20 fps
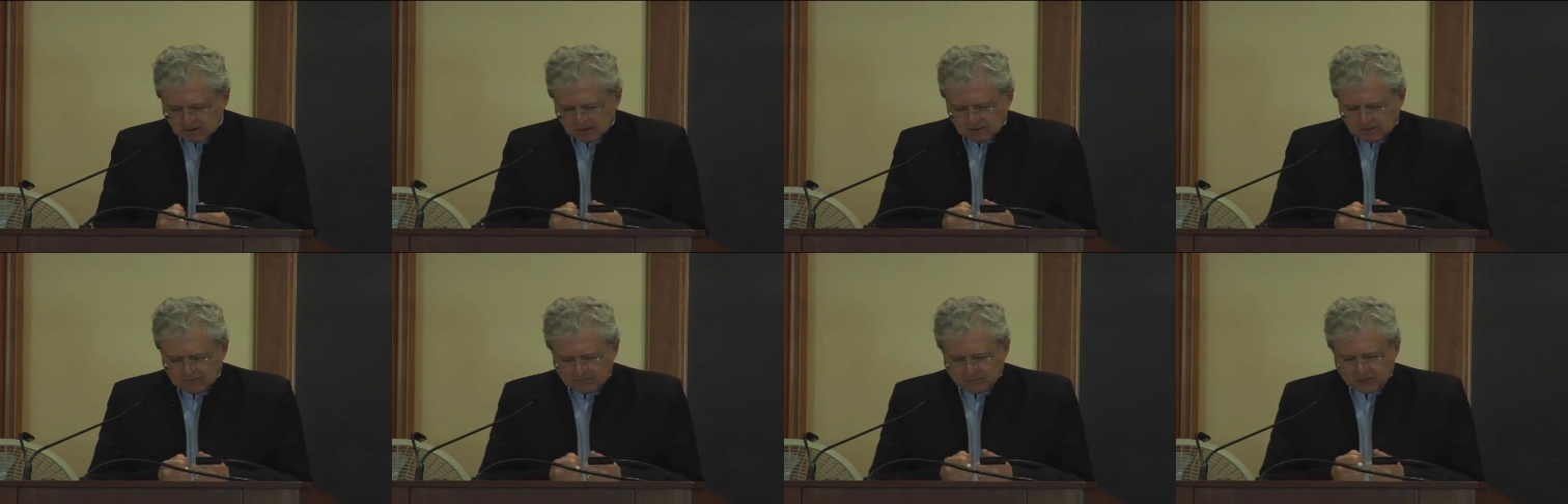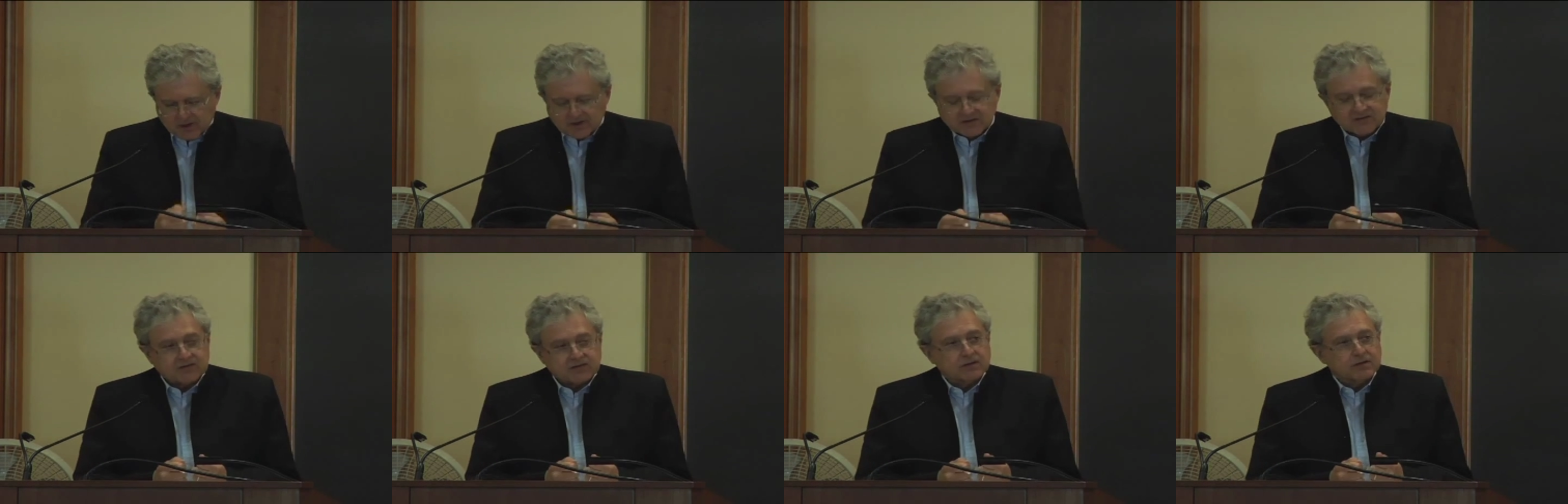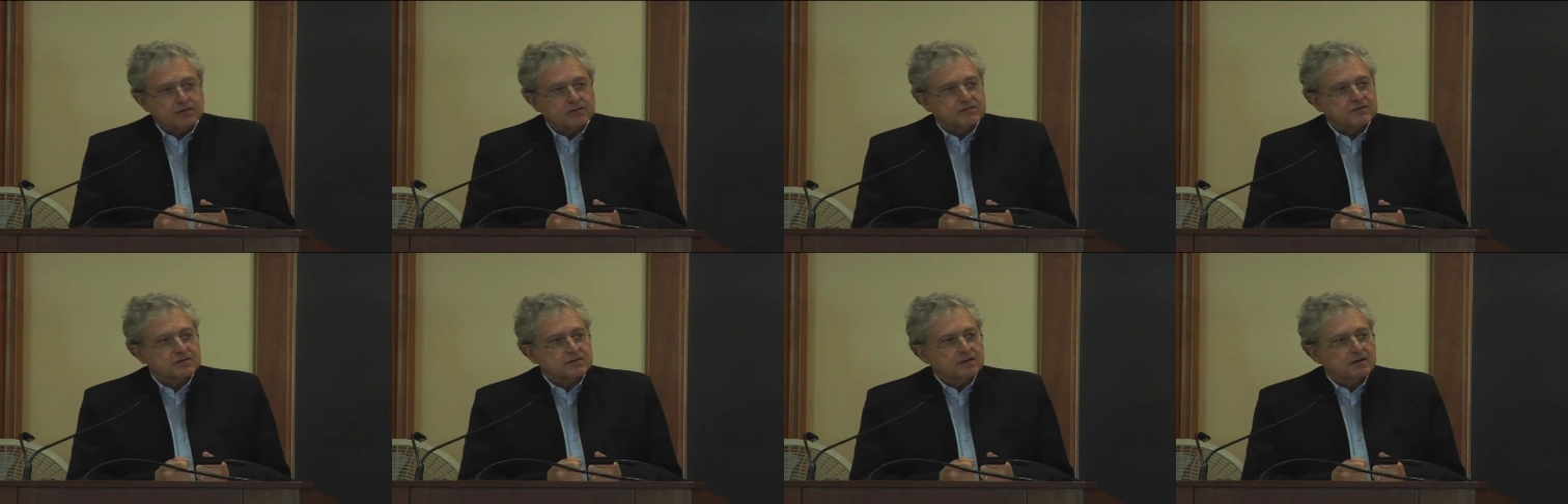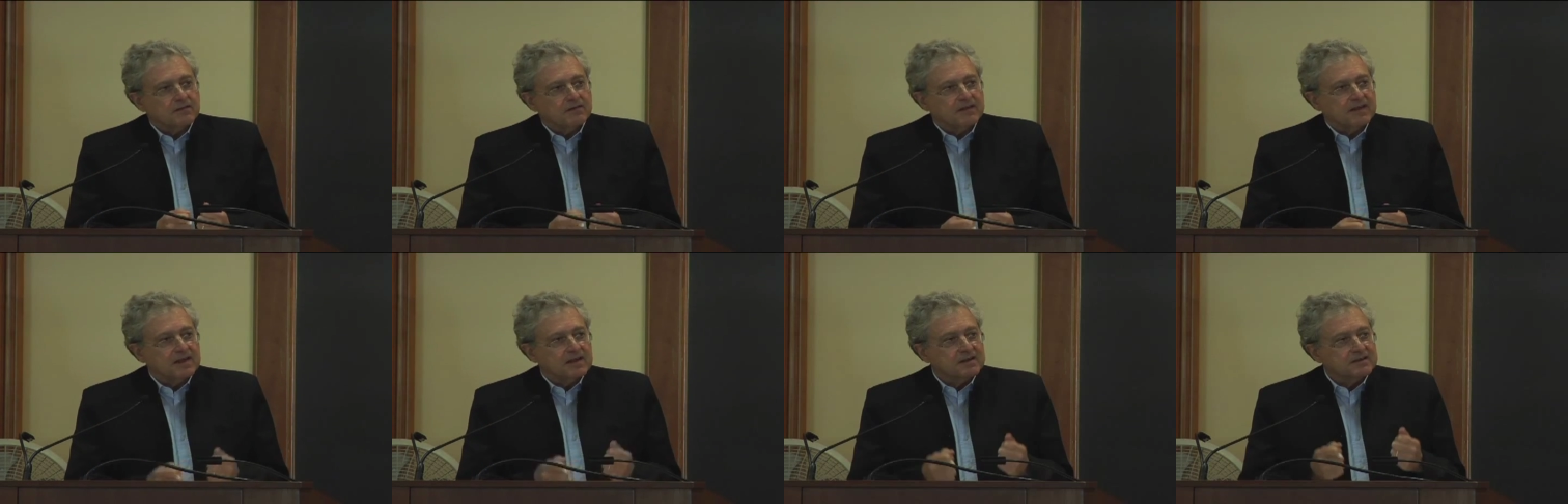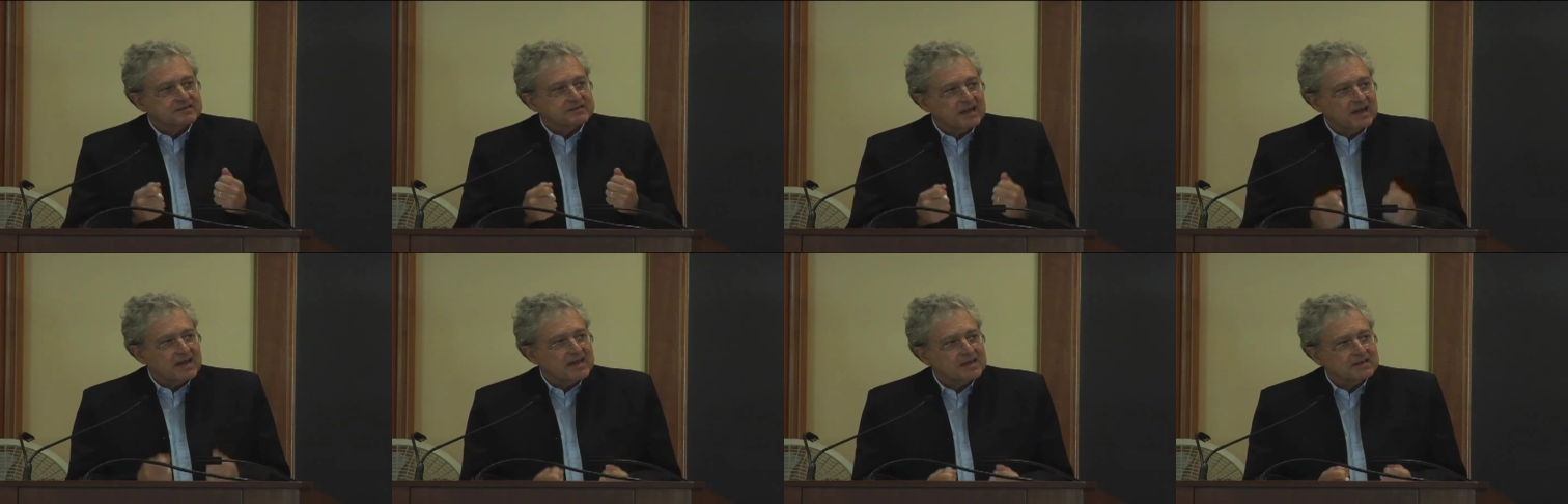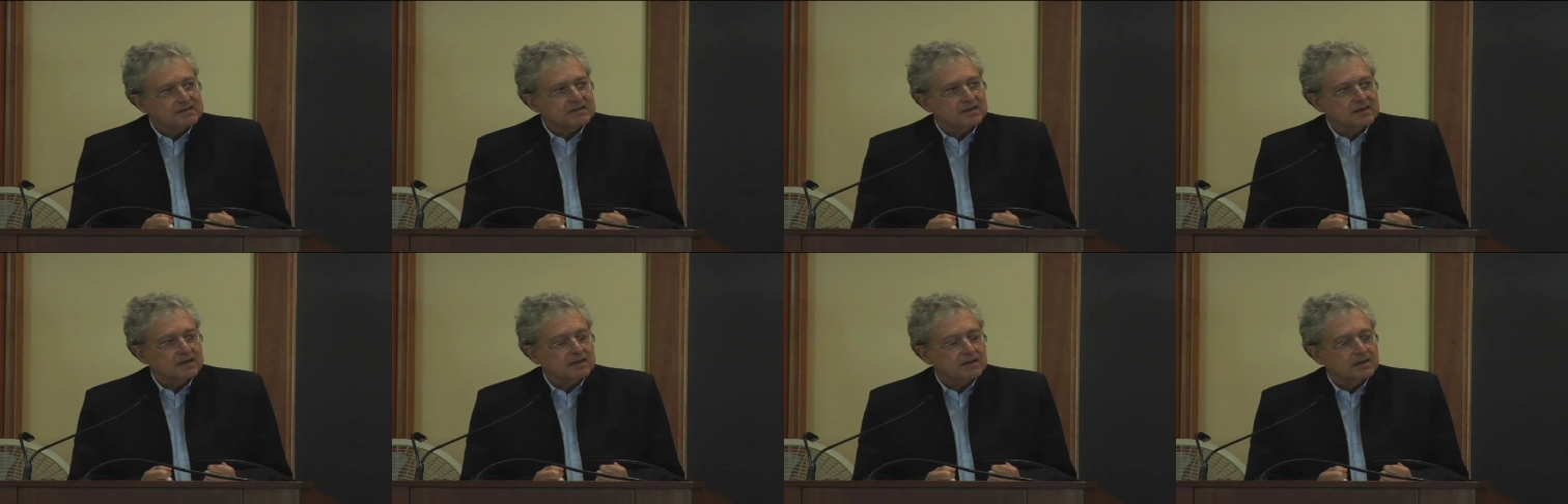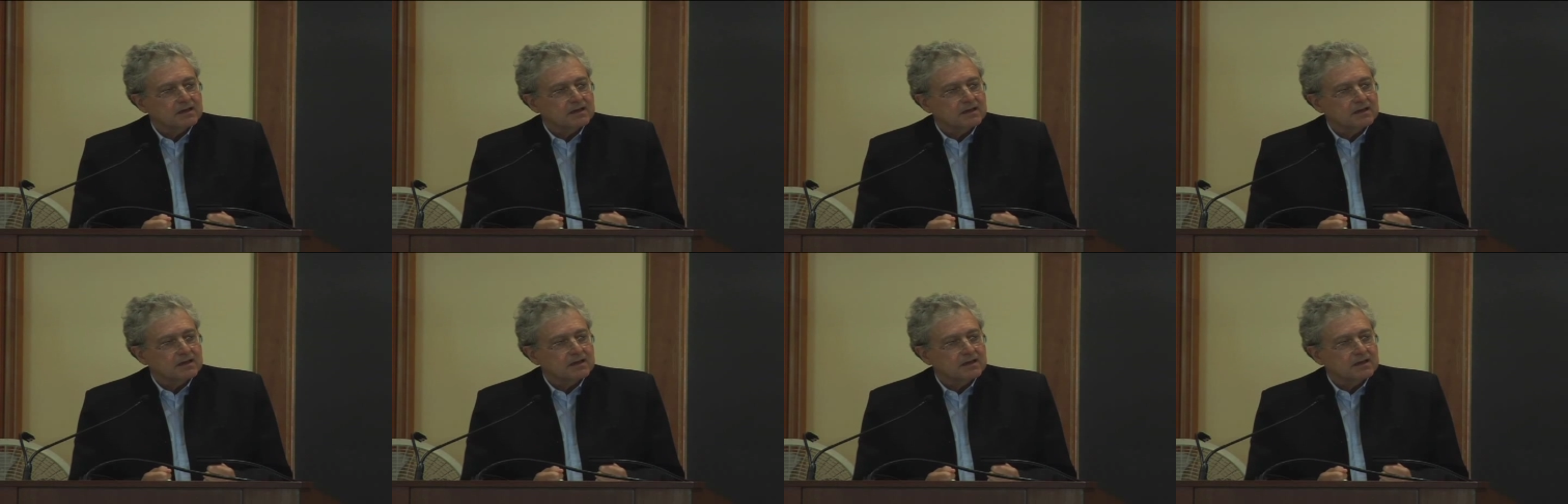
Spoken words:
For instance, the anxiety